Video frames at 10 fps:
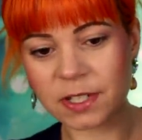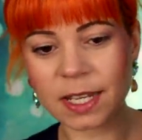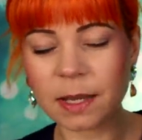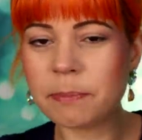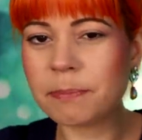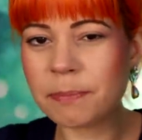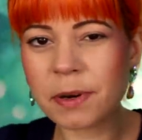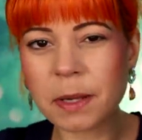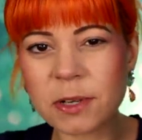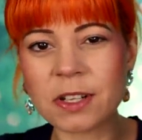Like, I
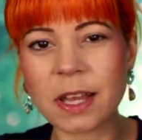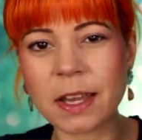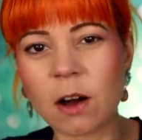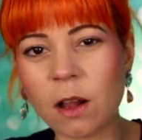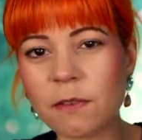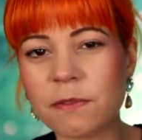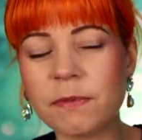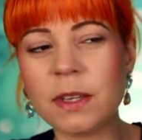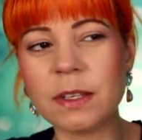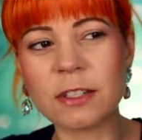pretty much like all of
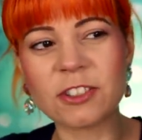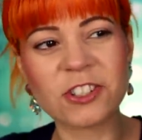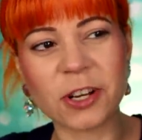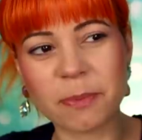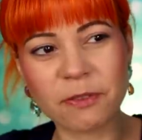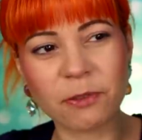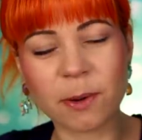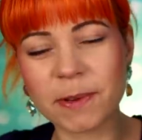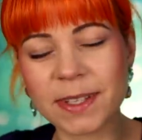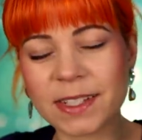the shimmer
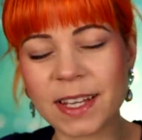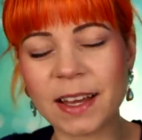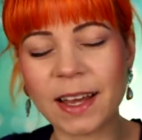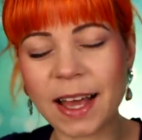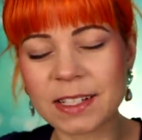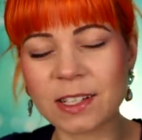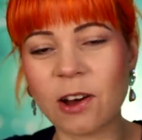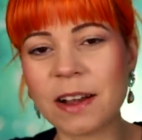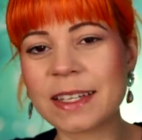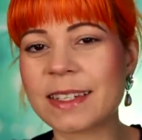formulas as
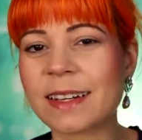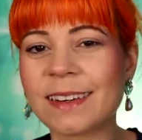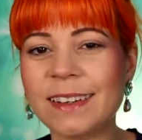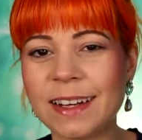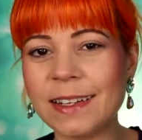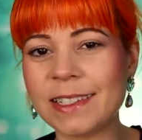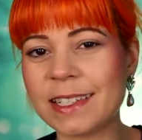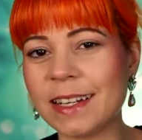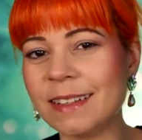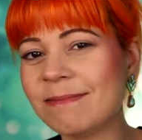long as they're nice
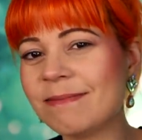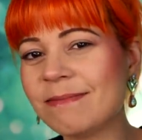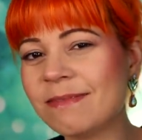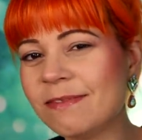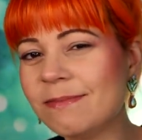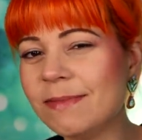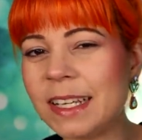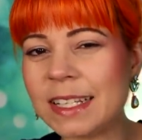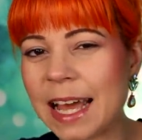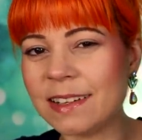and
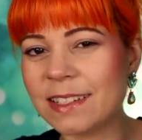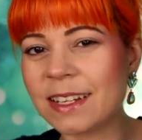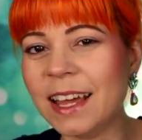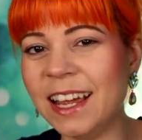intense.